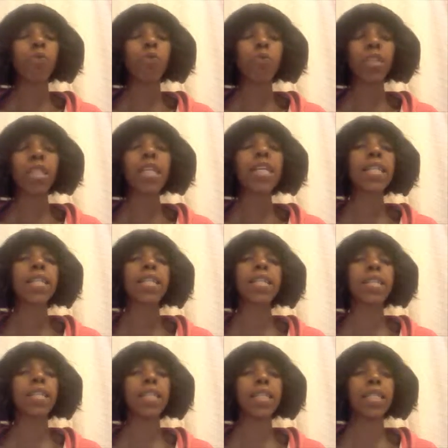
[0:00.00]
within the
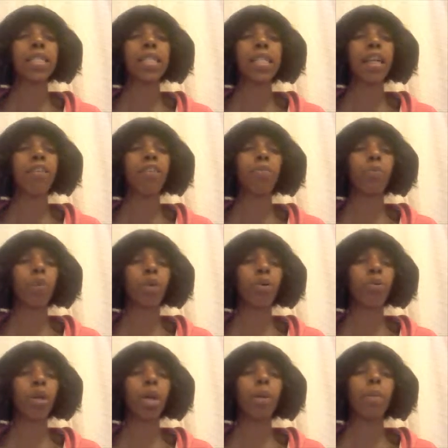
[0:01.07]
CCDF
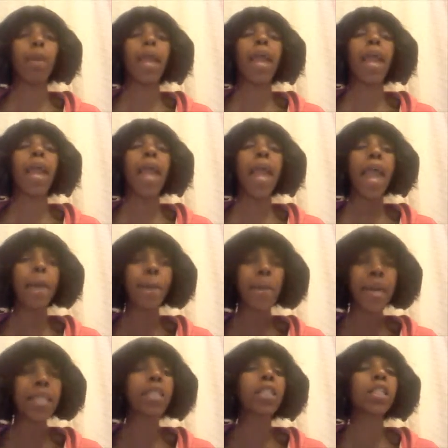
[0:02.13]
program,
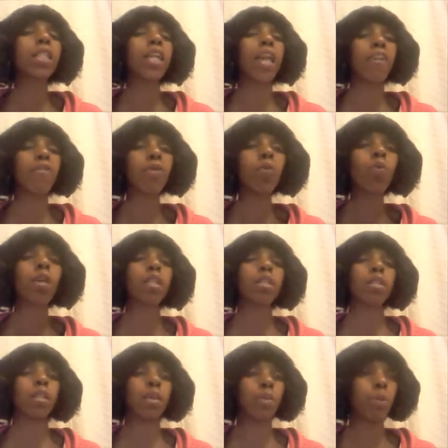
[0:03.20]
basically everyone is
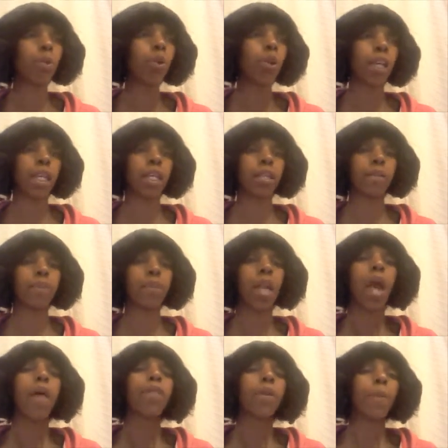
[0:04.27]
an employee.
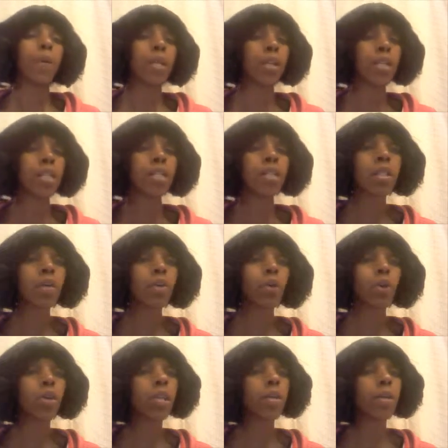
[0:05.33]
The parent is an
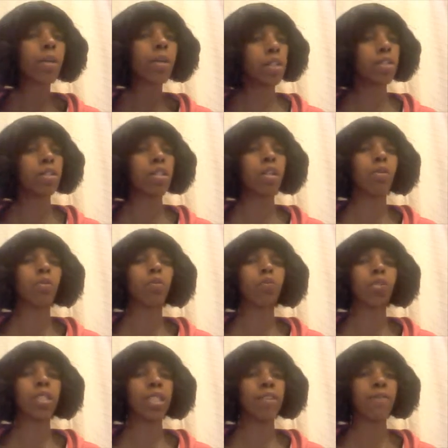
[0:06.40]
employee because they're
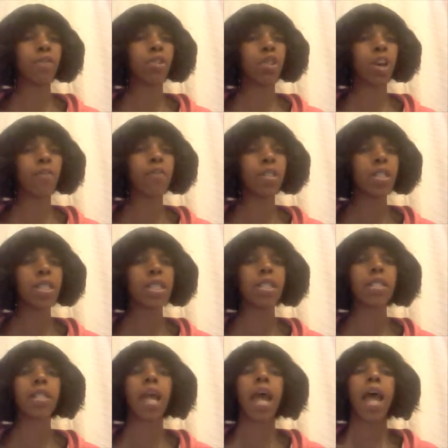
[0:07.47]
receiving
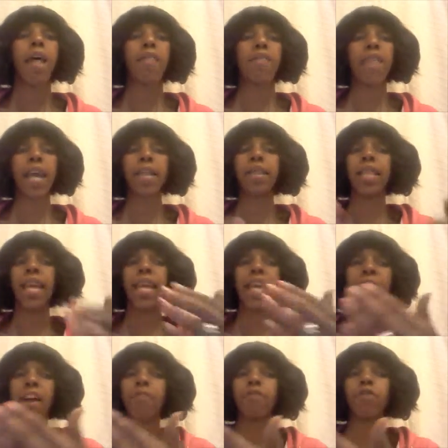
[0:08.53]
services that they
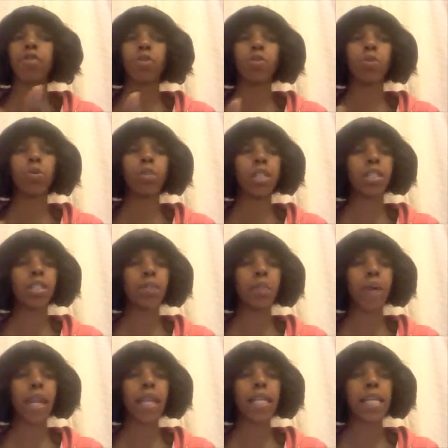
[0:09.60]
have to
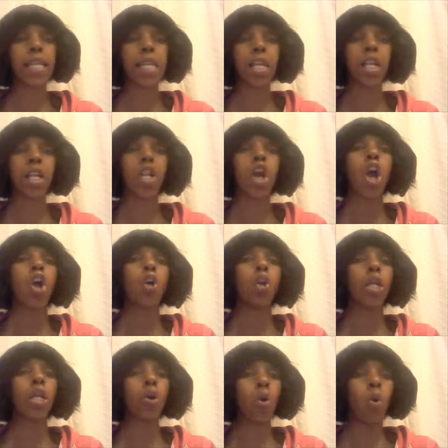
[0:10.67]
participate in
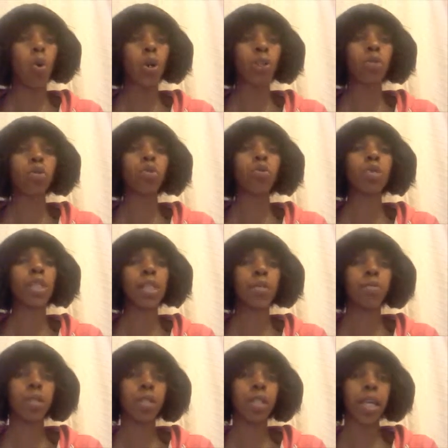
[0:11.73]
order to
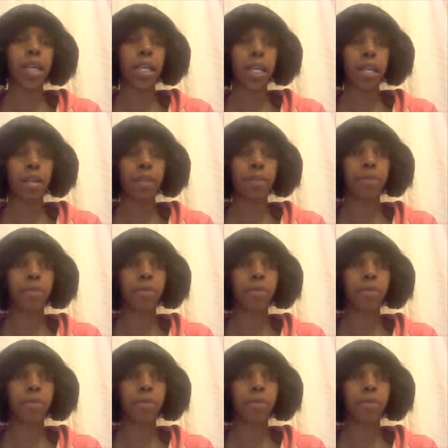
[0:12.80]
keep their daycare.